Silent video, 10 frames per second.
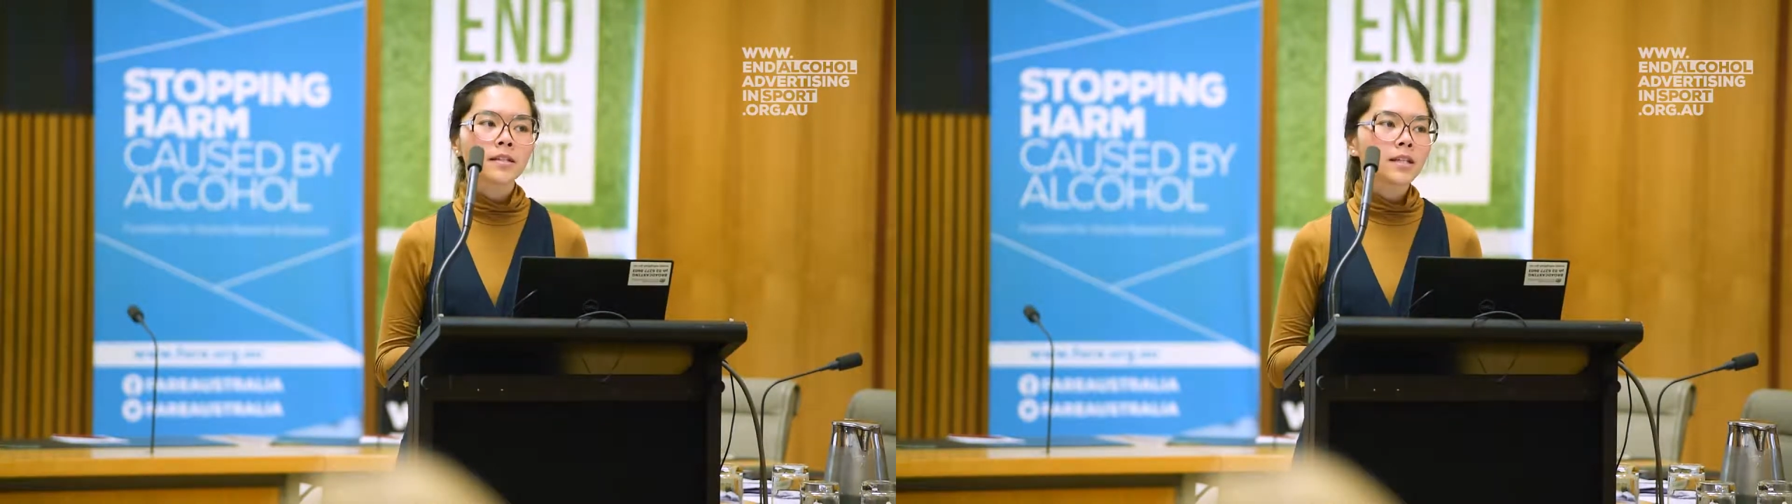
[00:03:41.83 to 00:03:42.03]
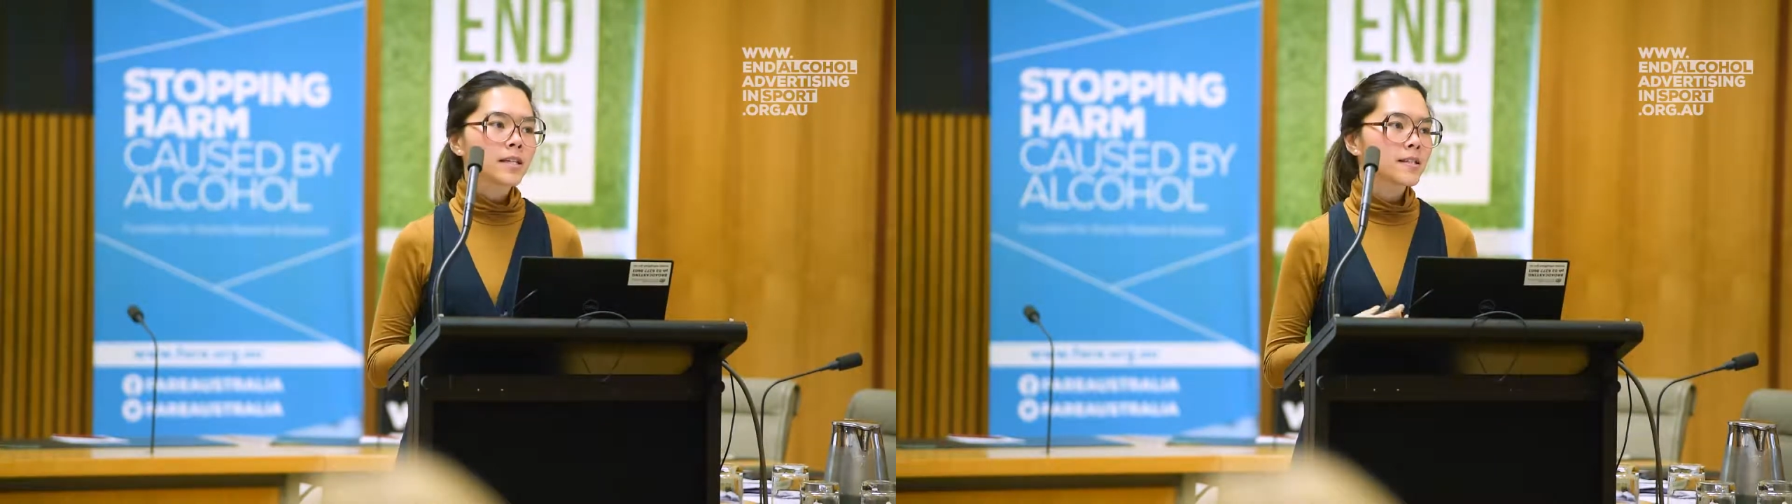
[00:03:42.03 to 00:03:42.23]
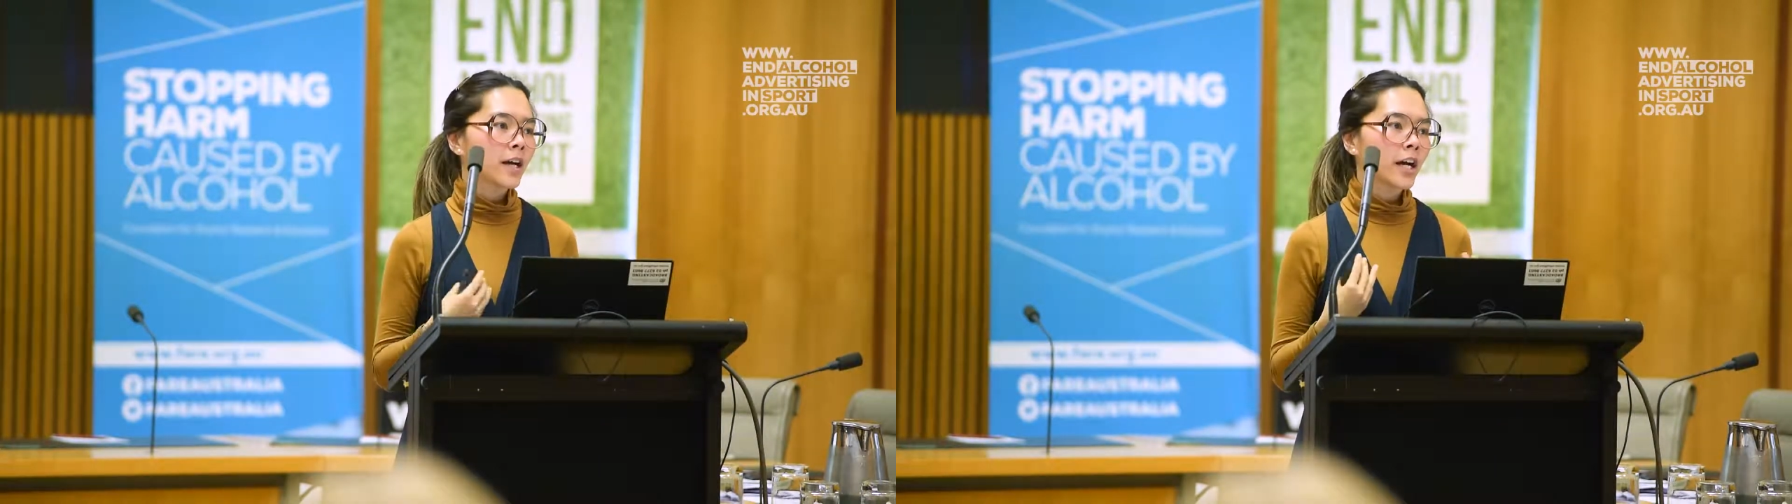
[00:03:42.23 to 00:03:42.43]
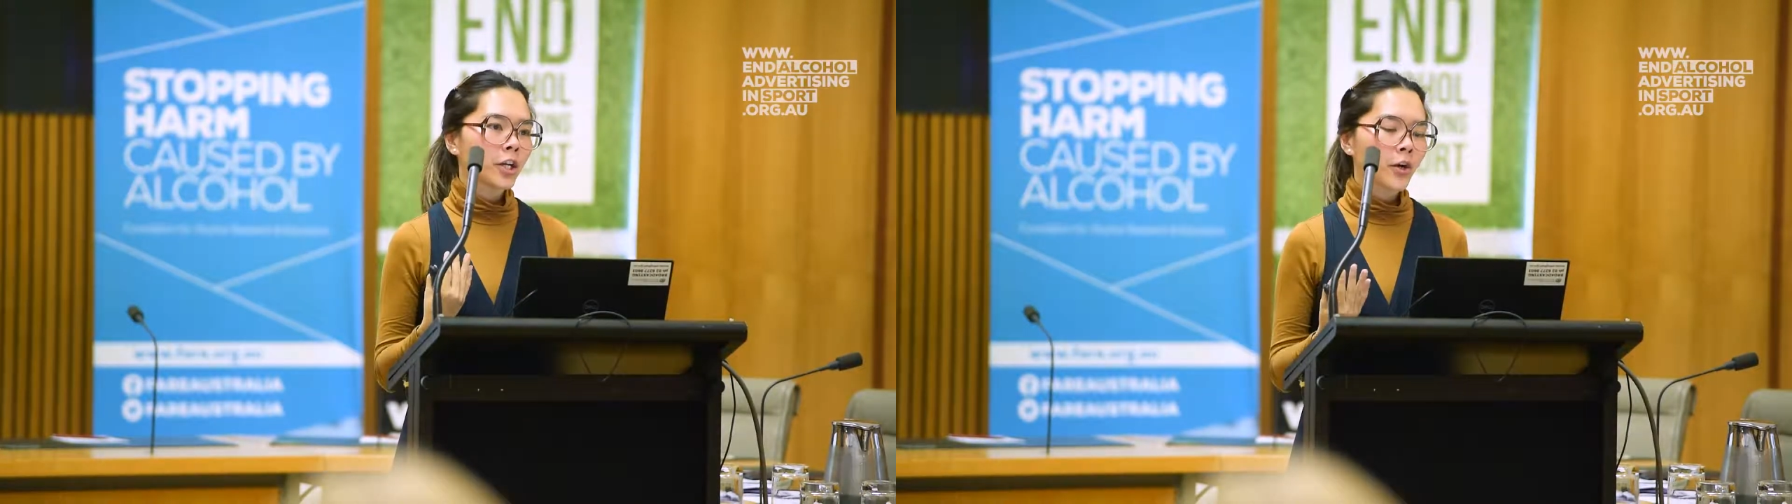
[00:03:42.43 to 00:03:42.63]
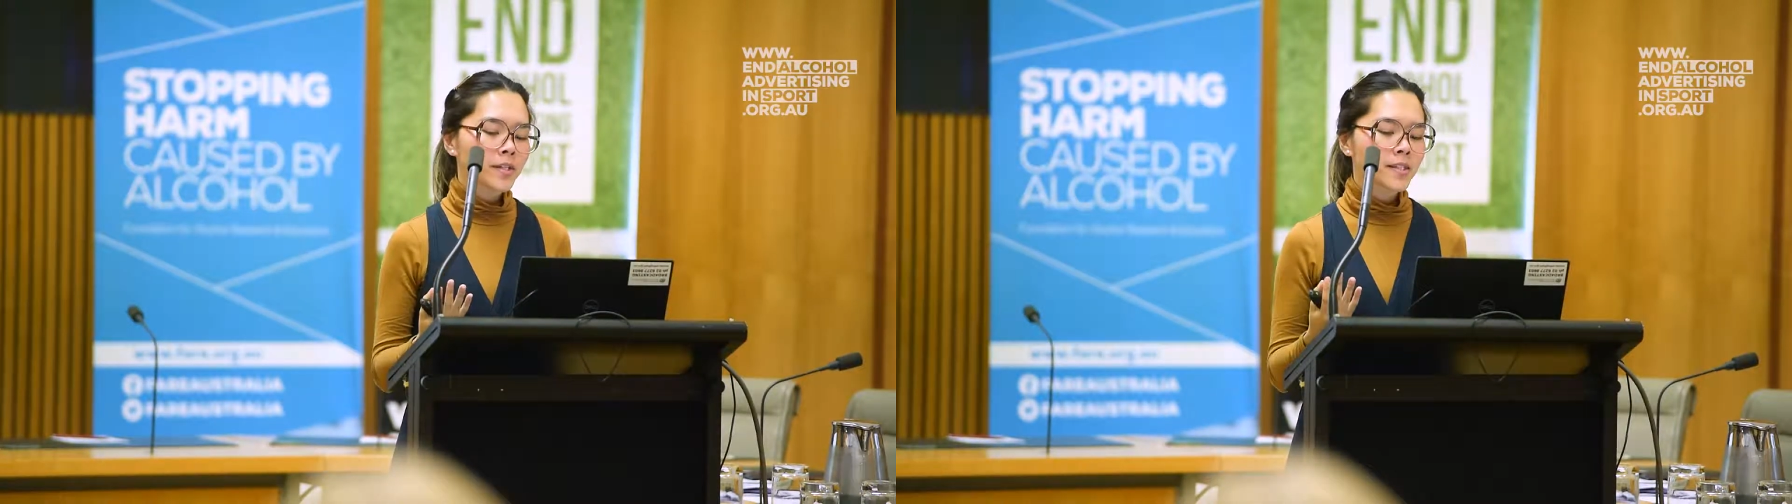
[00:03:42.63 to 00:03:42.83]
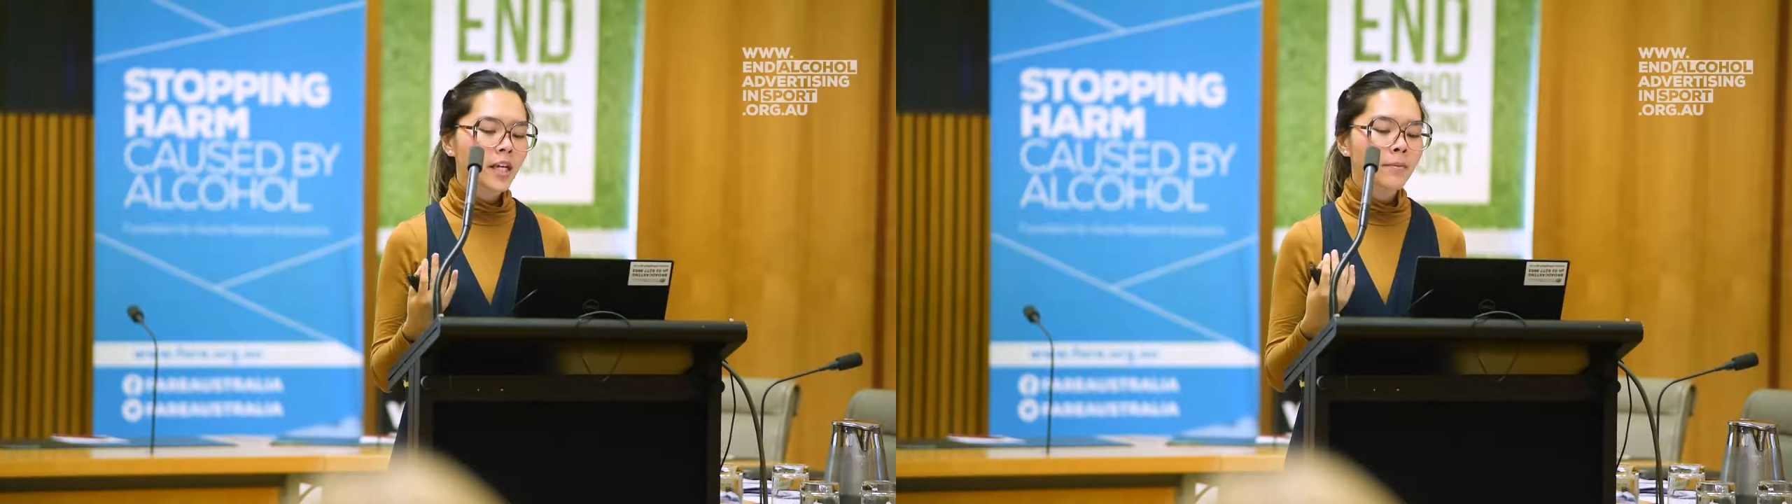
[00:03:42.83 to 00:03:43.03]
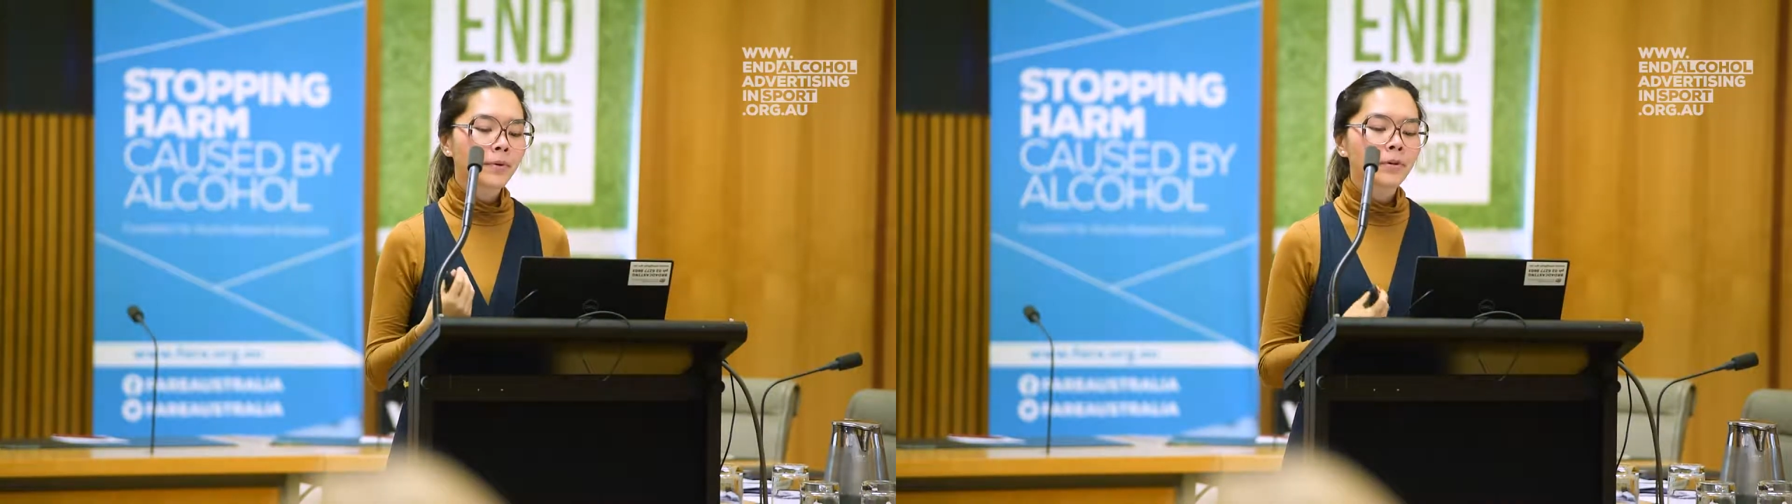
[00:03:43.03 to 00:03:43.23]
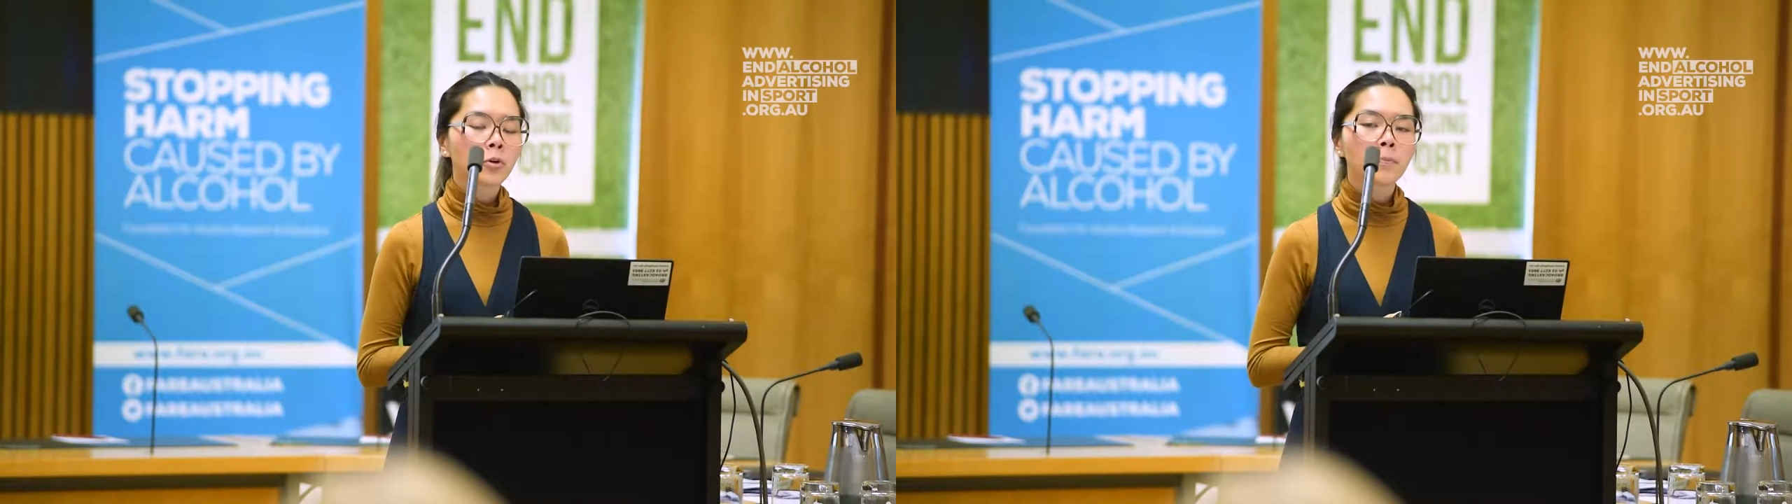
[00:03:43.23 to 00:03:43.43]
these are your staple